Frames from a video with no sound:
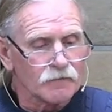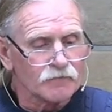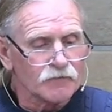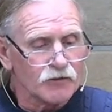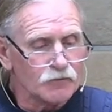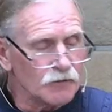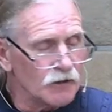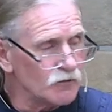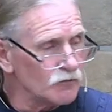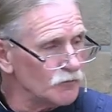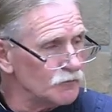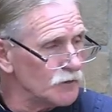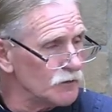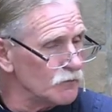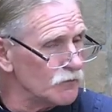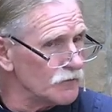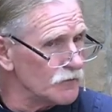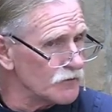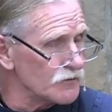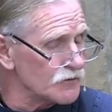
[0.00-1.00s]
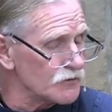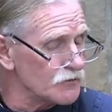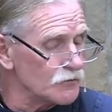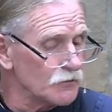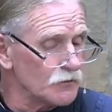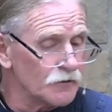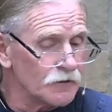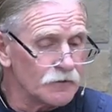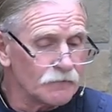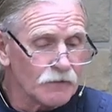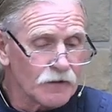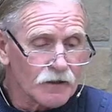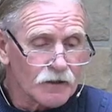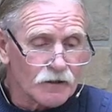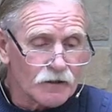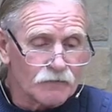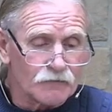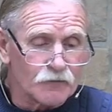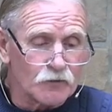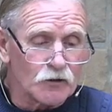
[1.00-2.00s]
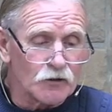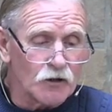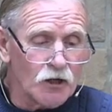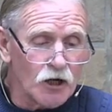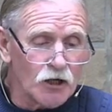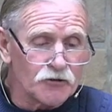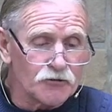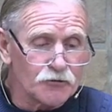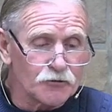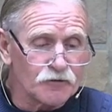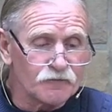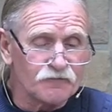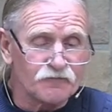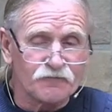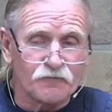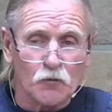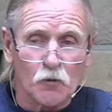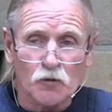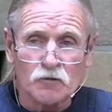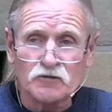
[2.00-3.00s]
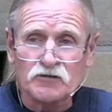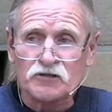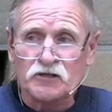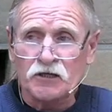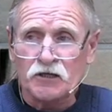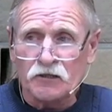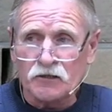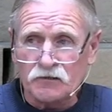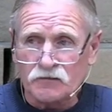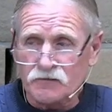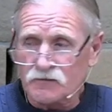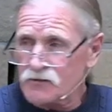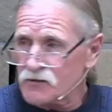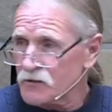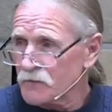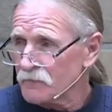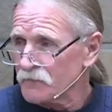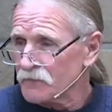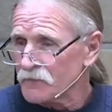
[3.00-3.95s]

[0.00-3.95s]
you might remember this story, for 100 foreskins